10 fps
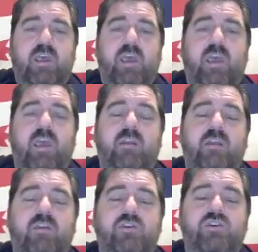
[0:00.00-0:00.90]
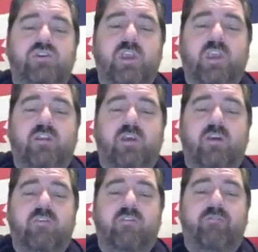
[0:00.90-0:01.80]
and she does a